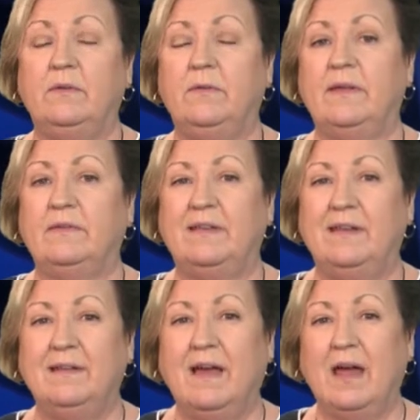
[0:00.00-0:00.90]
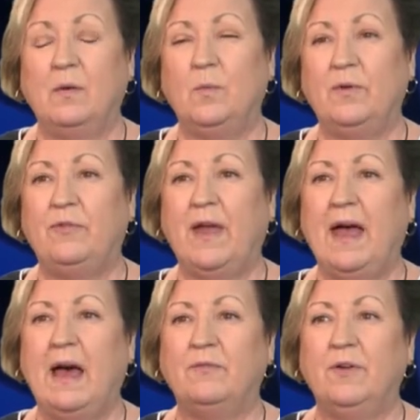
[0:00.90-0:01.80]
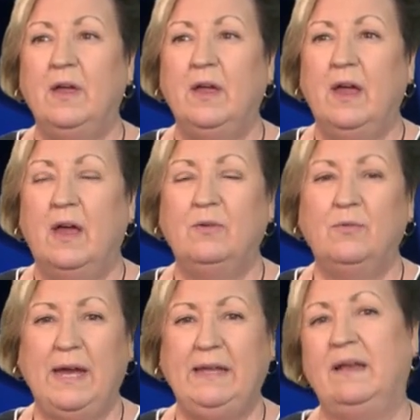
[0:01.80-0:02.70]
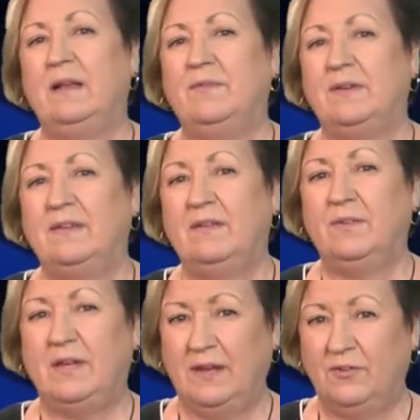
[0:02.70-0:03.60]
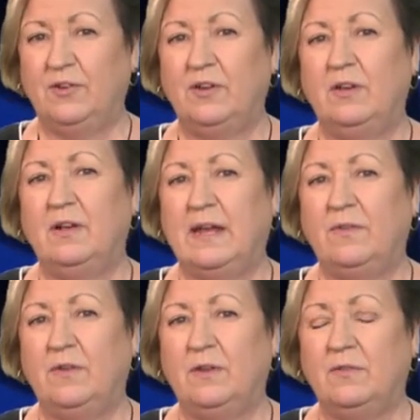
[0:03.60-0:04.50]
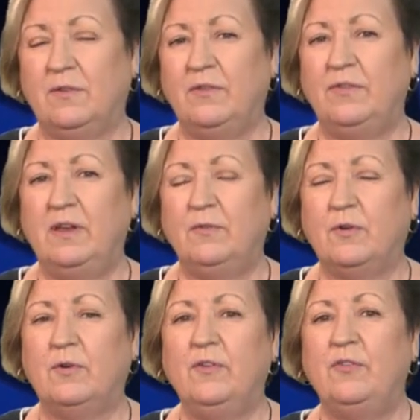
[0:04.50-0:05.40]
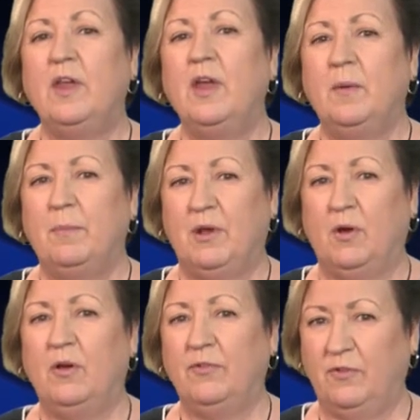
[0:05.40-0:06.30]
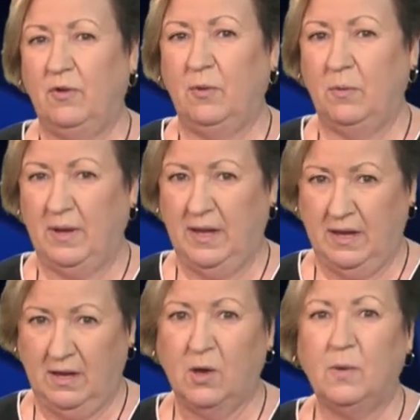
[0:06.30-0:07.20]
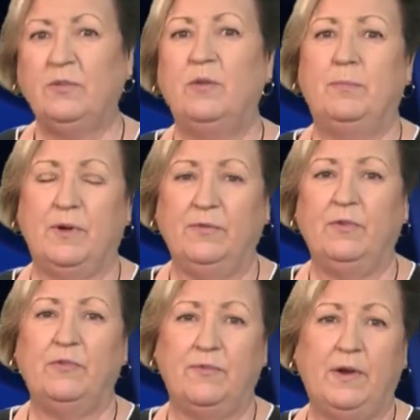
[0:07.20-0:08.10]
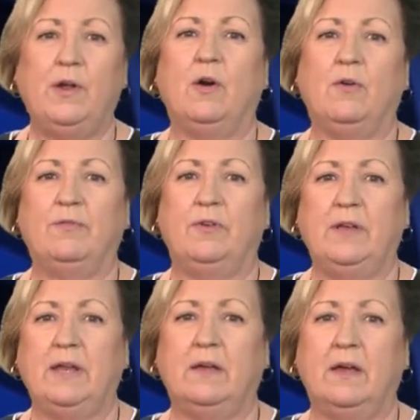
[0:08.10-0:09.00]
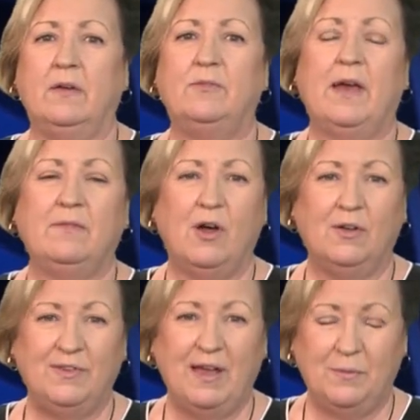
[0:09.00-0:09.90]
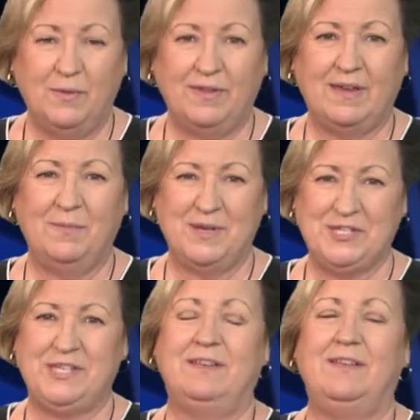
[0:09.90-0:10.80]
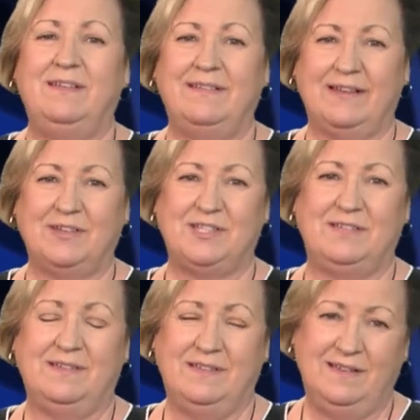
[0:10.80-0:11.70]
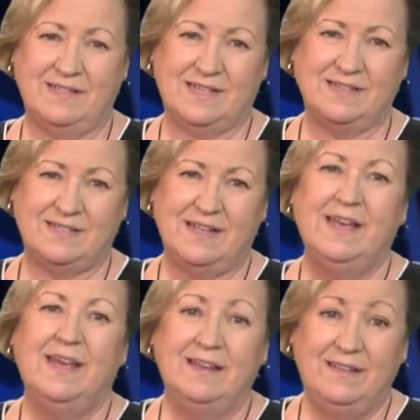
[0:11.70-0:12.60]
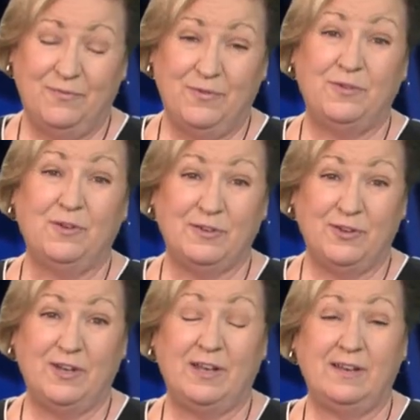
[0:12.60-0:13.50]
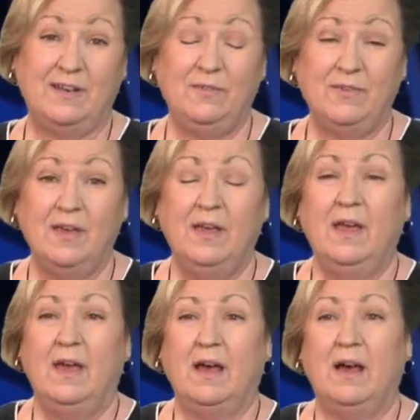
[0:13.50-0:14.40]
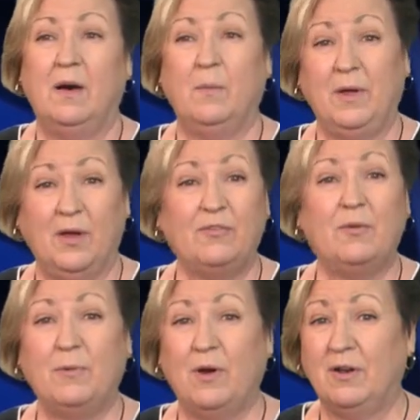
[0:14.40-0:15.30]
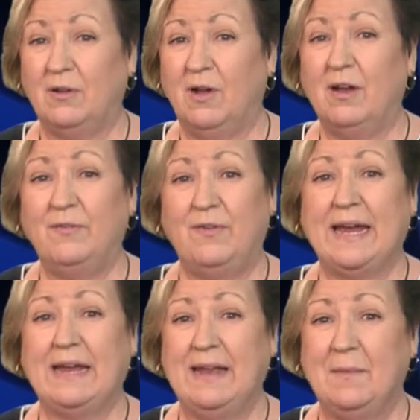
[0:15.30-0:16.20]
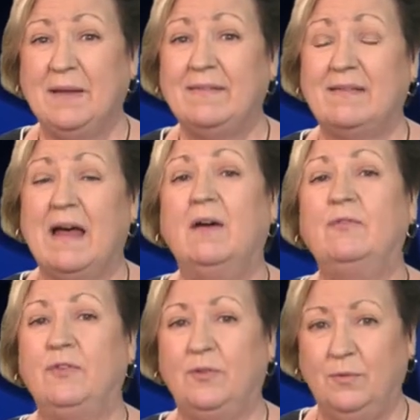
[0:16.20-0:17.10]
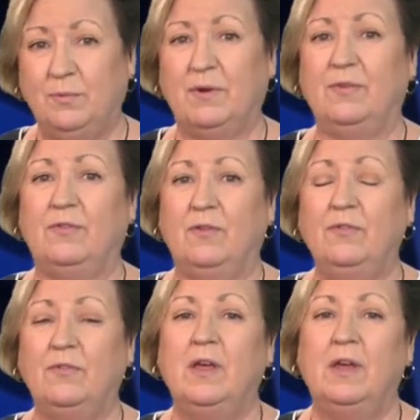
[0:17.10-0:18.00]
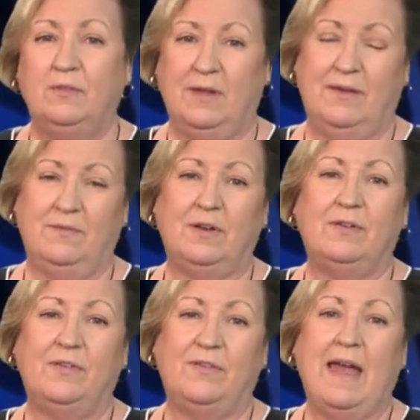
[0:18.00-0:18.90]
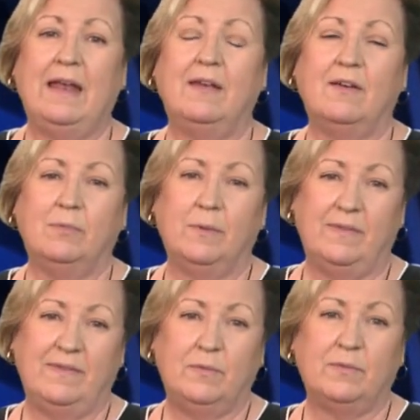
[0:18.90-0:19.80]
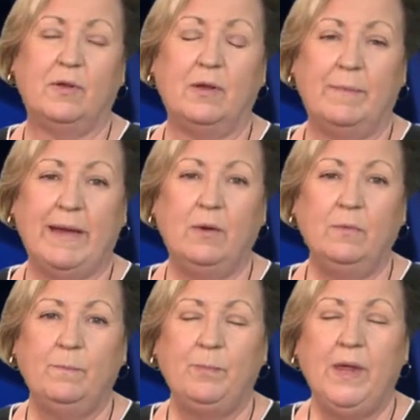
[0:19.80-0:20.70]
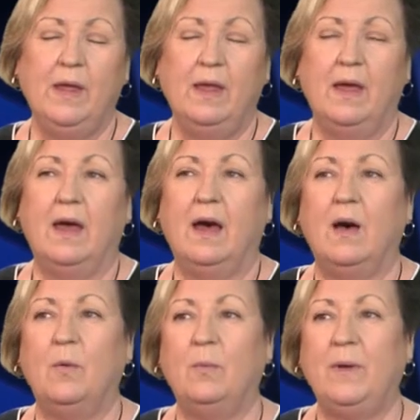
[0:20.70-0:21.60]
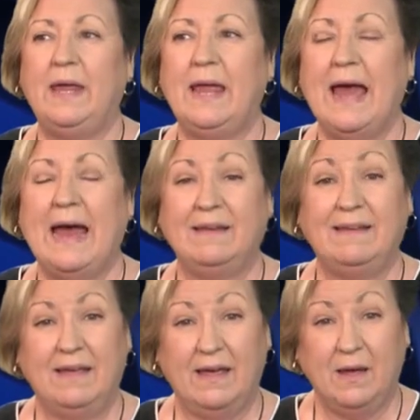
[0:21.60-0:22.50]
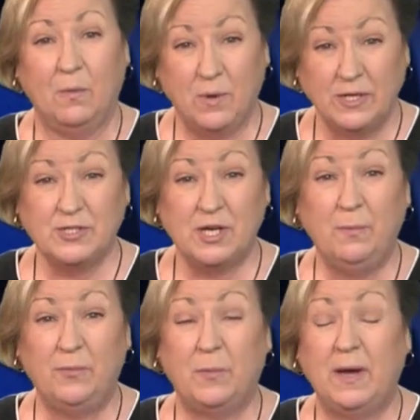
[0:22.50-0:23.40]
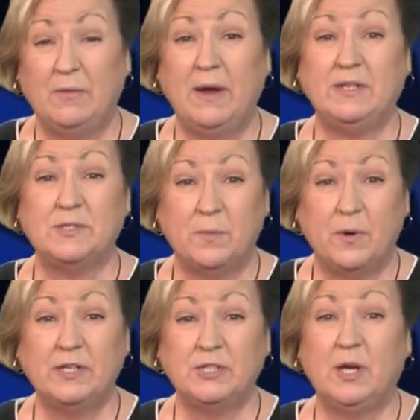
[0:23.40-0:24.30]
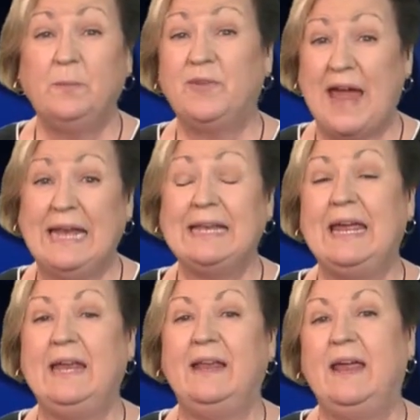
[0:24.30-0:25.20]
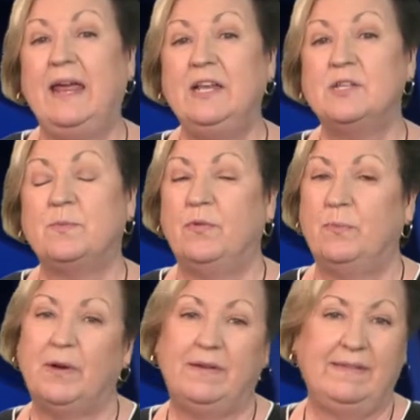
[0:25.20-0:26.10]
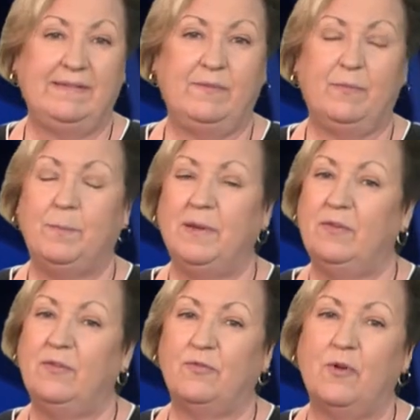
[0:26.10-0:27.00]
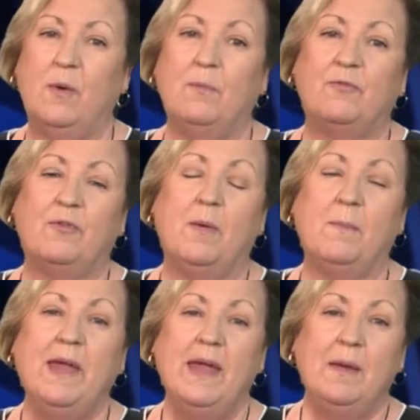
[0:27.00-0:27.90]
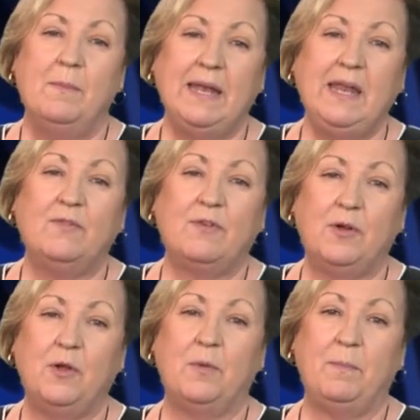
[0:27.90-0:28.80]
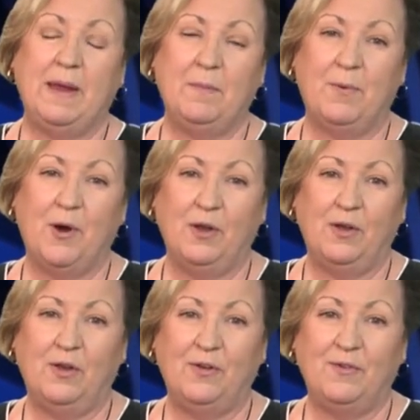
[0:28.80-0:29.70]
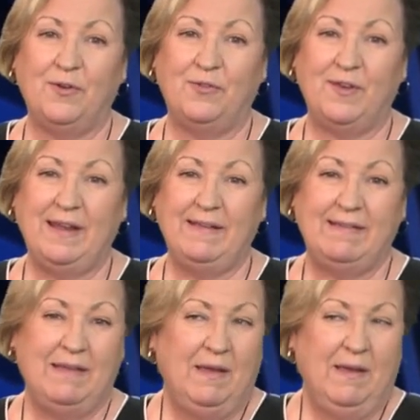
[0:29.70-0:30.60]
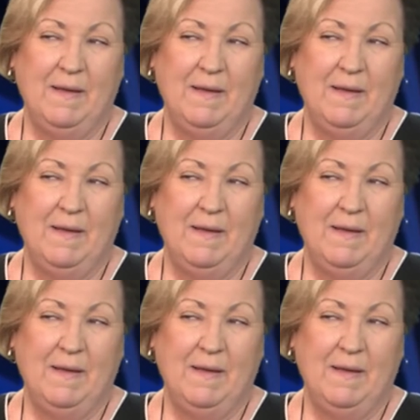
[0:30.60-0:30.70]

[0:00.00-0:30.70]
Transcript: and 2009, was to have a great deal of activity internally at the university, of course, but also uh, going to Brussels very often uh, to have contact with the Commission to discuss discuss different alternatives. Uh, we also brought a lot of academic staff to Brussels to have an understanding of what this was all about. Uh, we had uh, workshops, we arranged workshops at KTH with participants from, from many of our European partner universities.